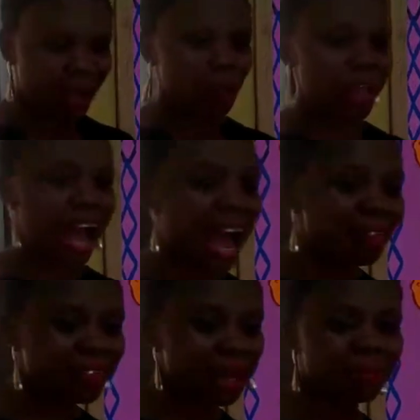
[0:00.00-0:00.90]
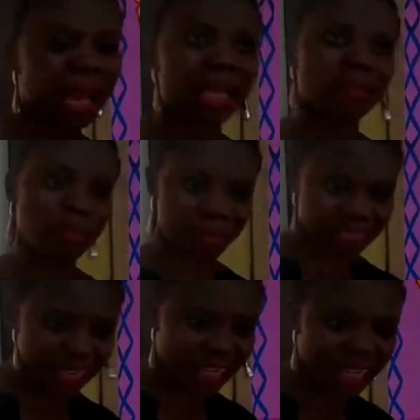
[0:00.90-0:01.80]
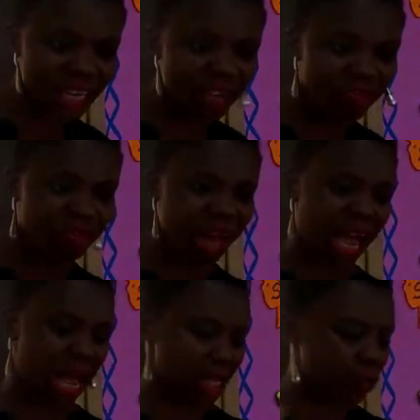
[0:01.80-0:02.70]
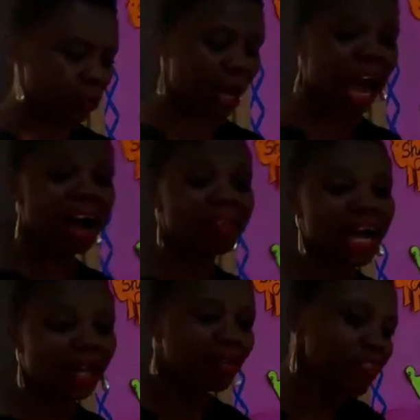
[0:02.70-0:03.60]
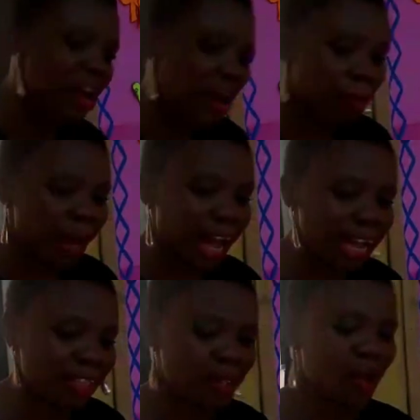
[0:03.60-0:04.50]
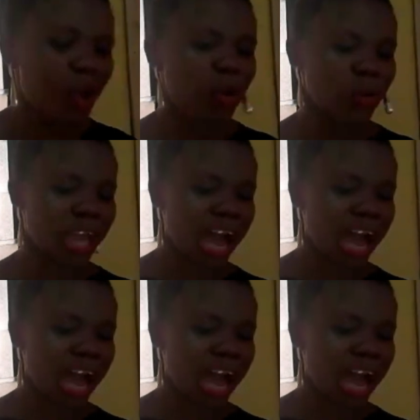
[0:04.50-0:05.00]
We have them like bitter leaf plants, we have aloe vera plants, we